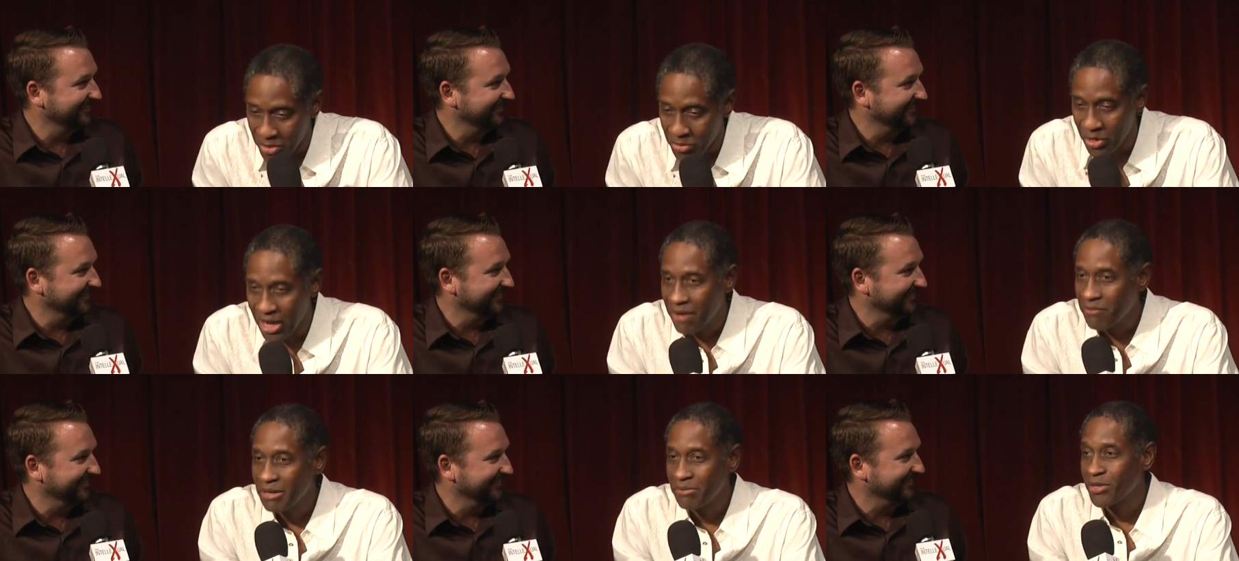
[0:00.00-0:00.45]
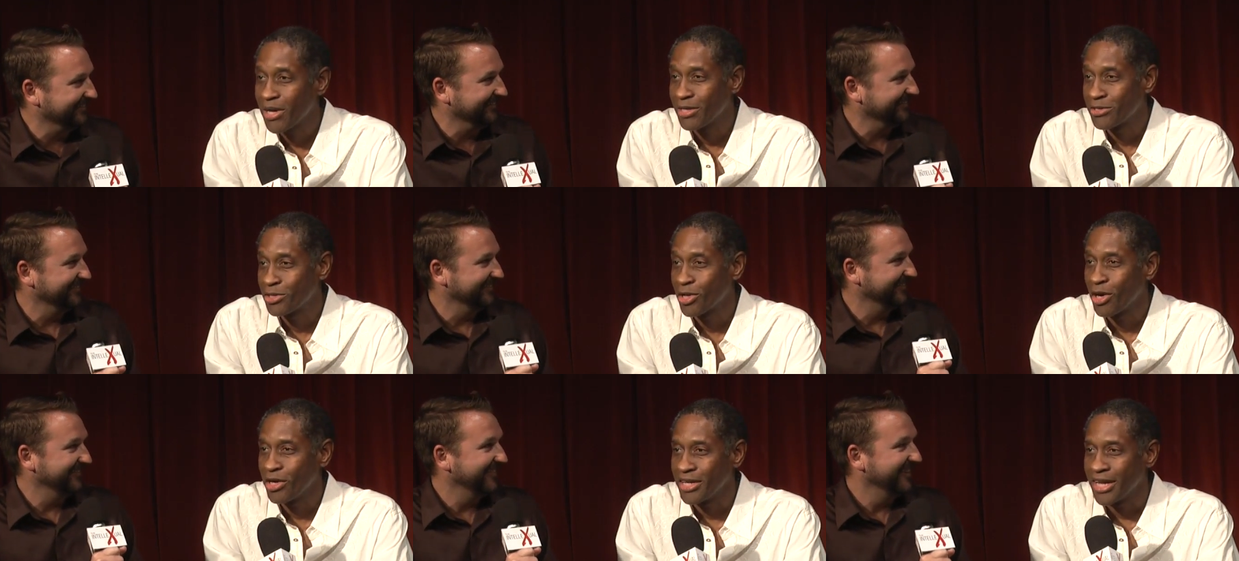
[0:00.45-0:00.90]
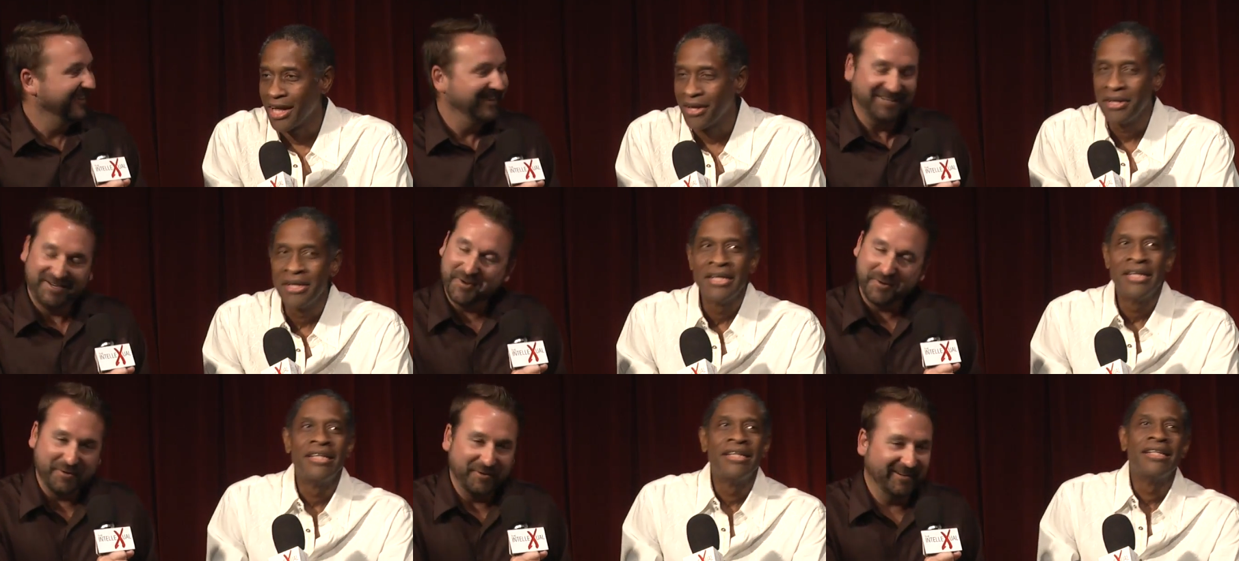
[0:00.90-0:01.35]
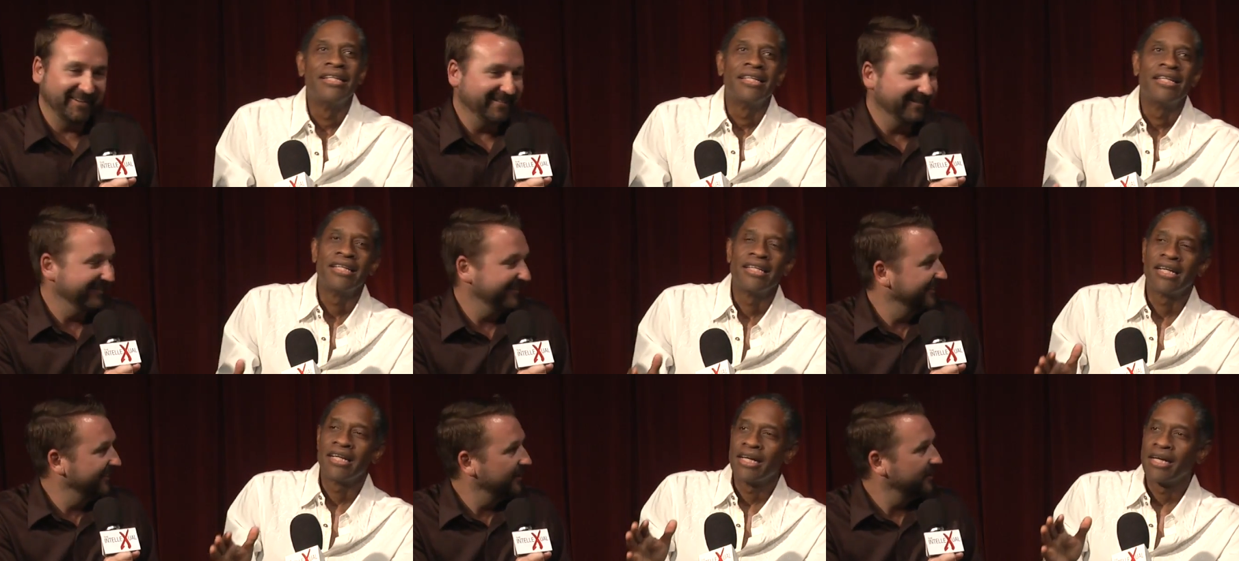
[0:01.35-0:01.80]
Speaker 1: we haven't even got started yet. No.
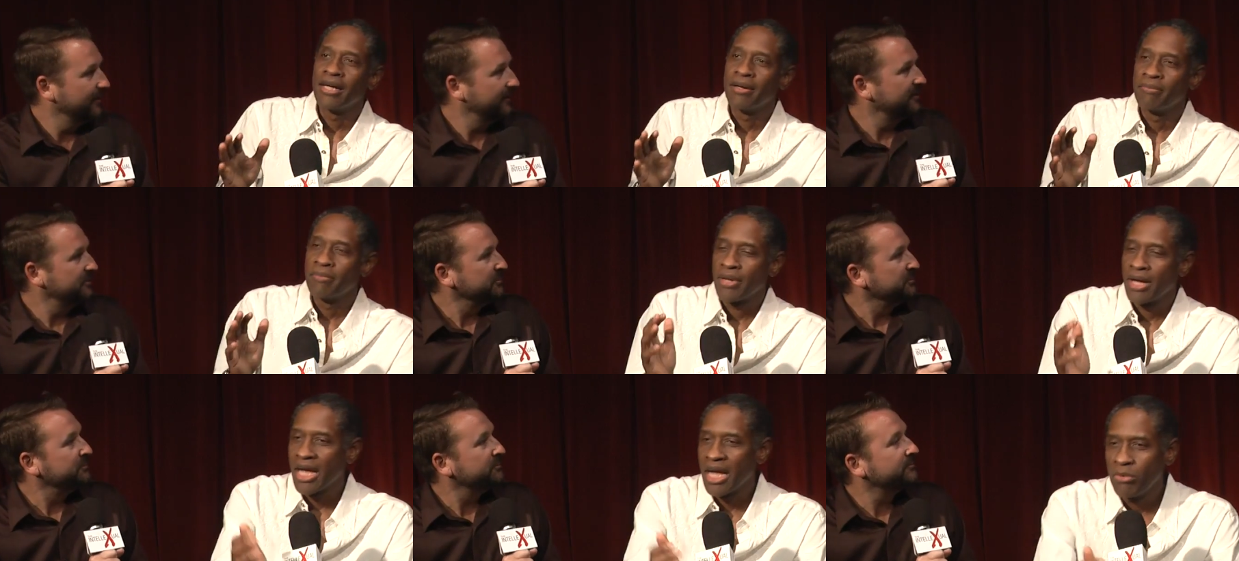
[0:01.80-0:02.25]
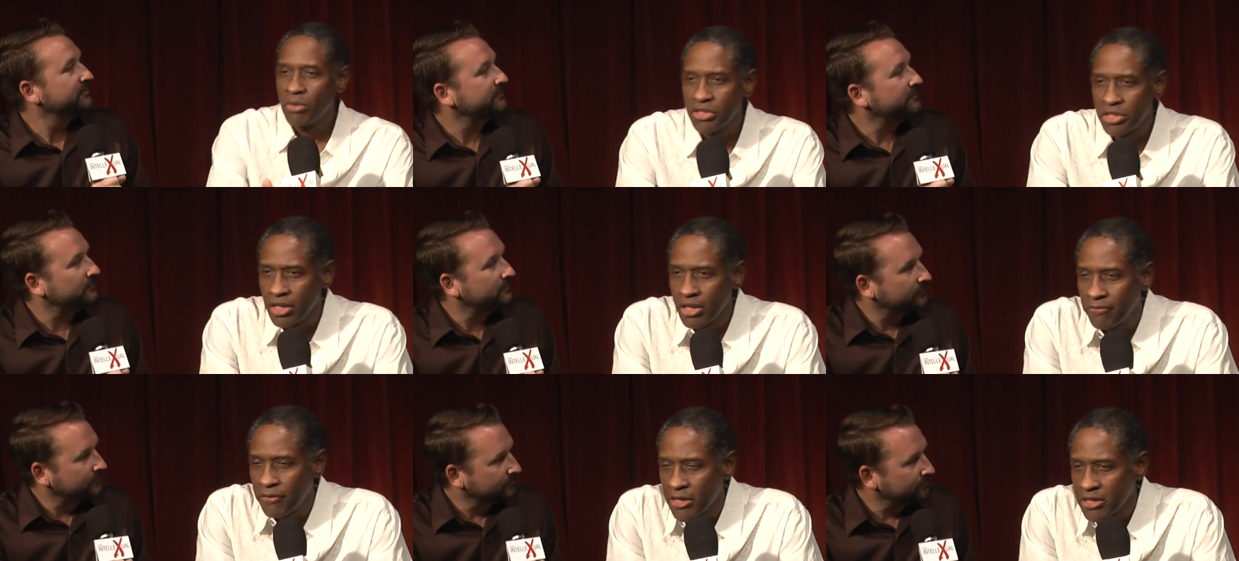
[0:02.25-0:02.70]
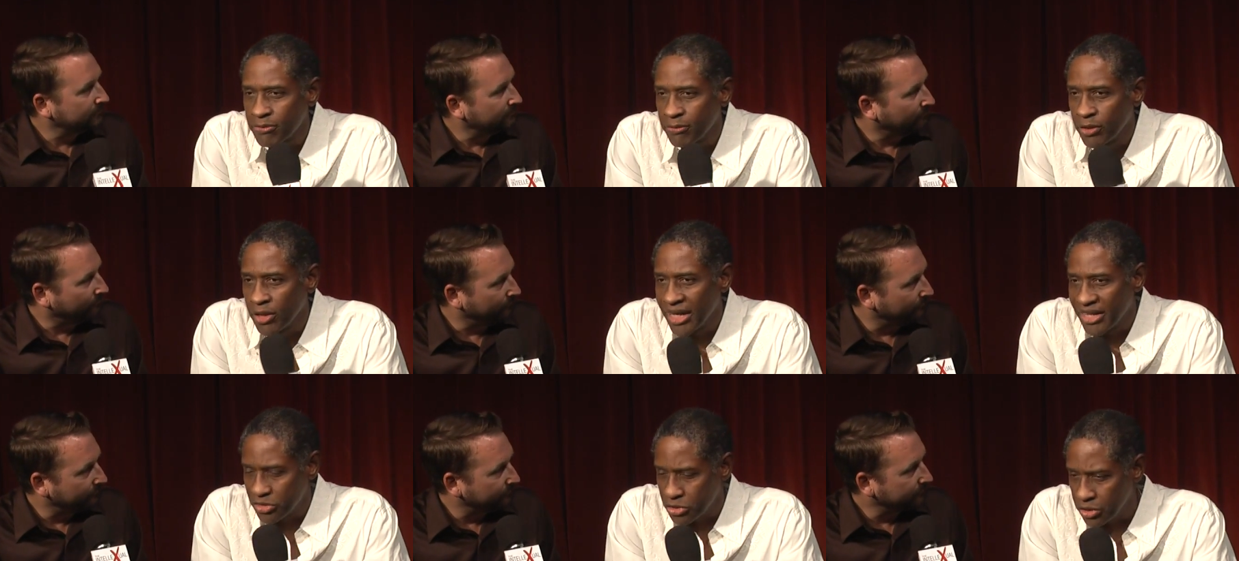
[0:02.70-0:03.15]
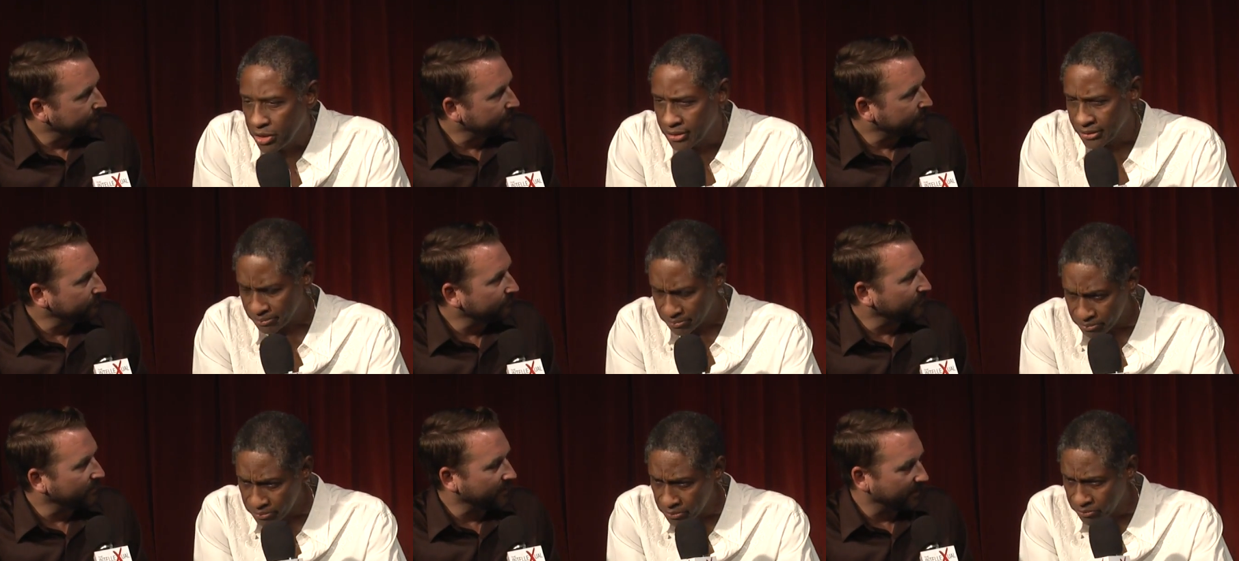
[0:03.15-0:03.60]
Um, I was in the festival last
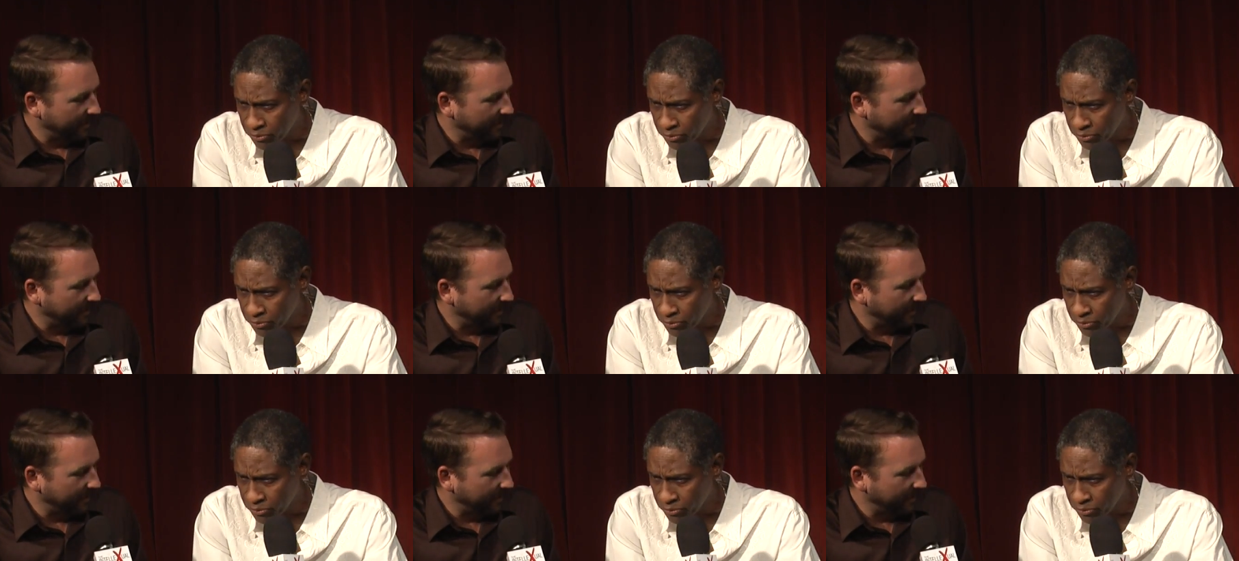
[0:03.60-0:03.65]
year.